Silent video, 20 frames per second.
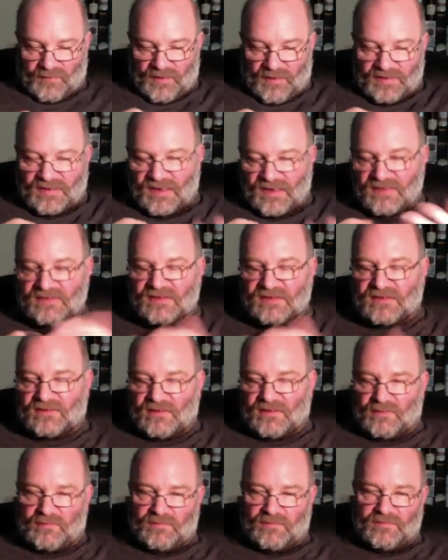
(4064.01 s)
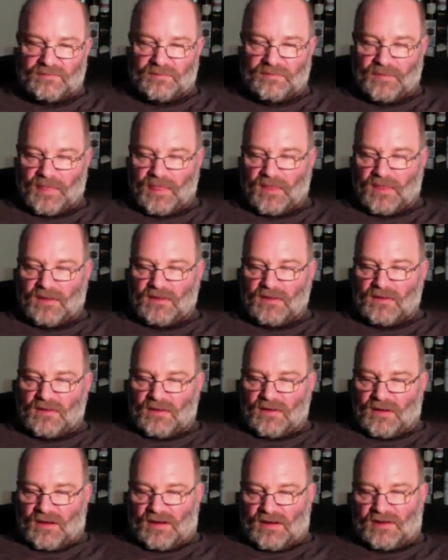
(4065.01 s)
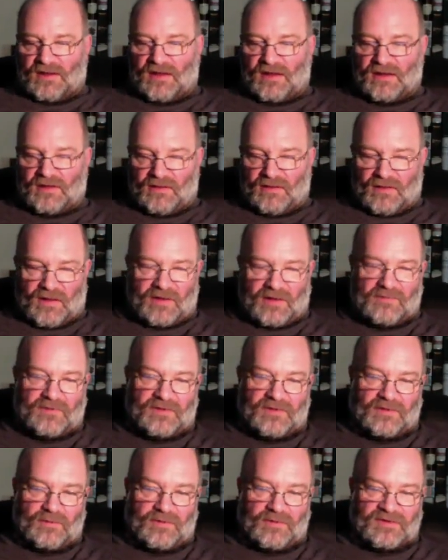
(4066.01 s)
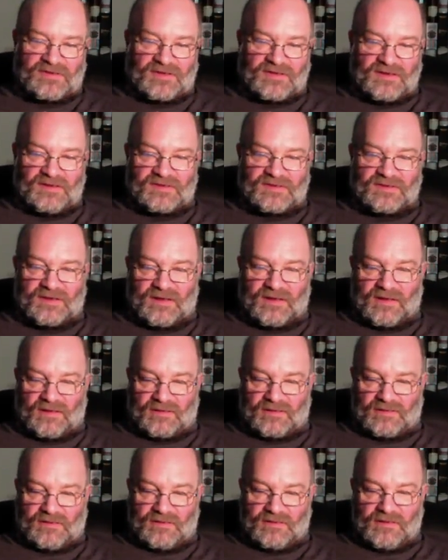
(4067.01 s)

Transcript: tasted them, I had had a lot of other whiskeys, and